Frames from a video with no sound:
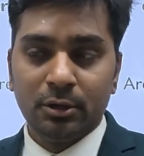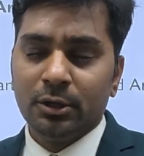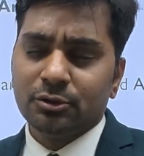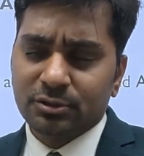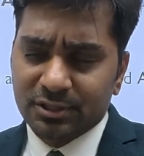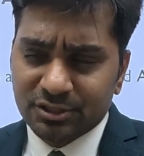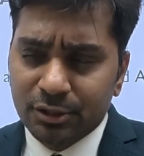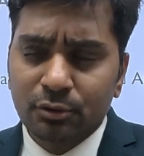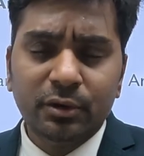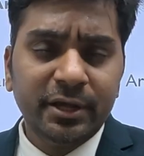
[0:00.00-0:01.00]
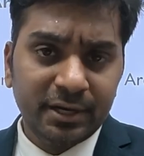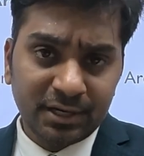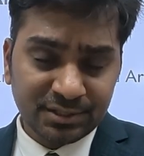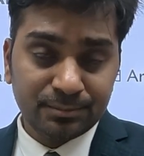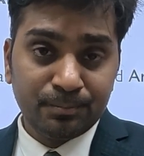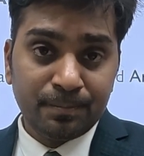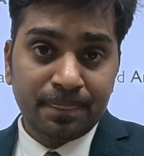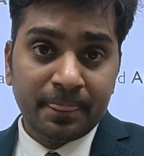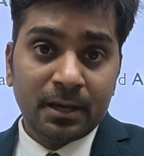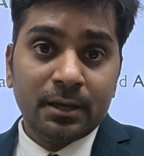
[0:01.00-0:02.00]
In the scheduled areas,
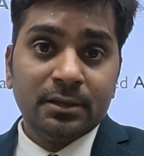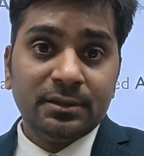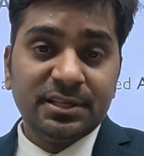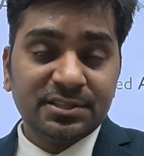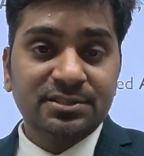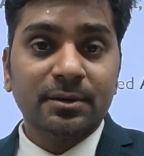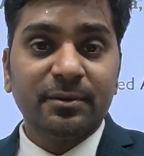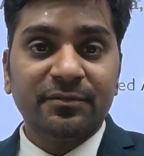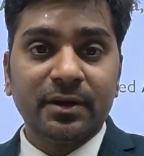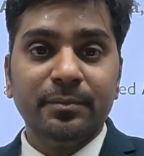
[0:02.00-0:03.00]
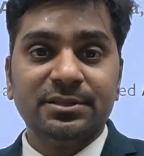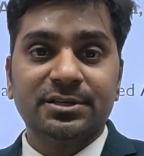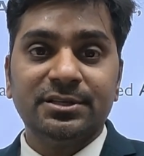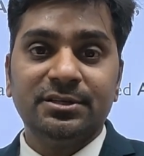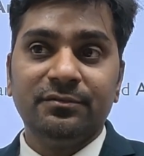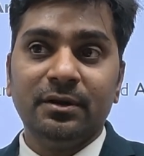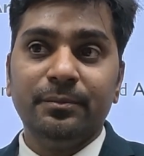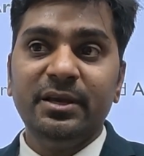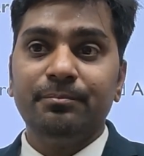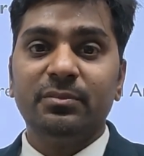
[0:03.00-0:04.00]
the system of administration will be,
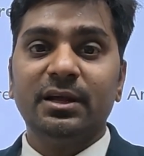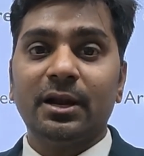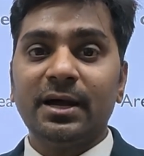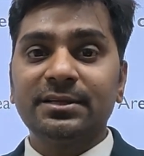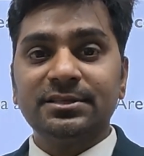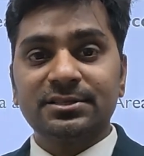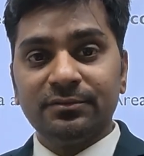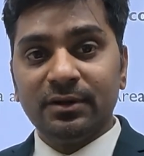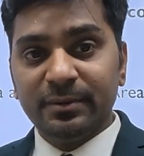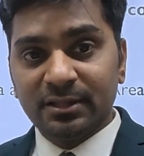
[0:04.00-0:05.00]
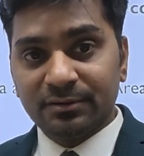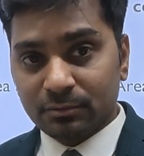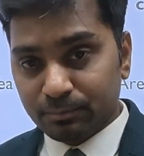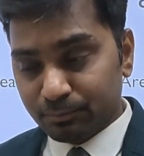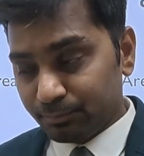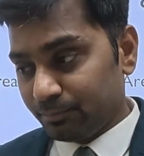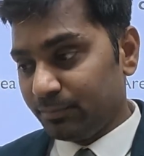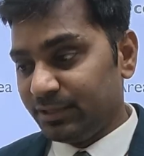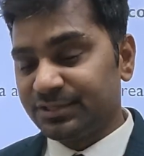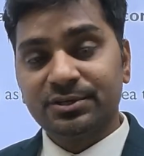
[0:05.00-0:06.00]
the largest will be the
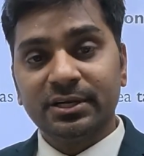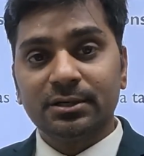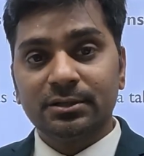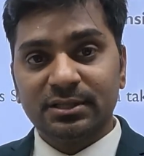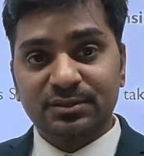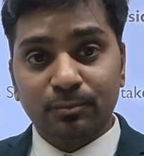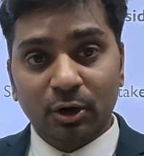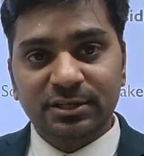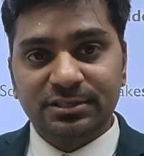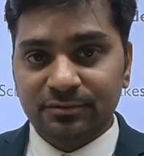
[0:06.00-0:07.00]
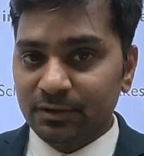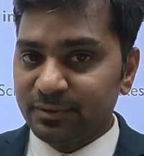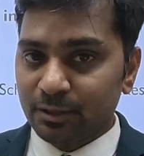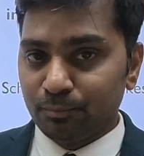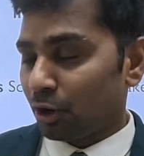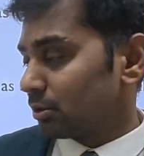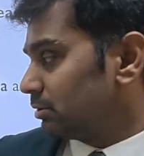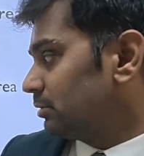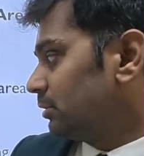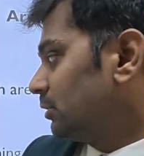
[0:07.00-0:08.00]
district, the smallest will be the block.
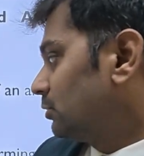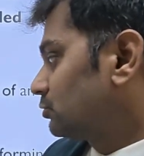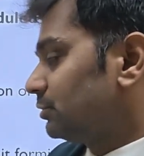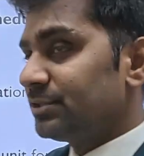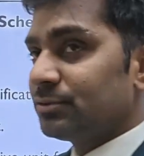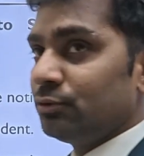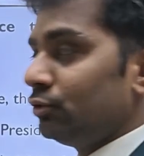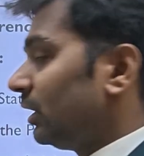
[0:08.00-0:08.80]
So this you have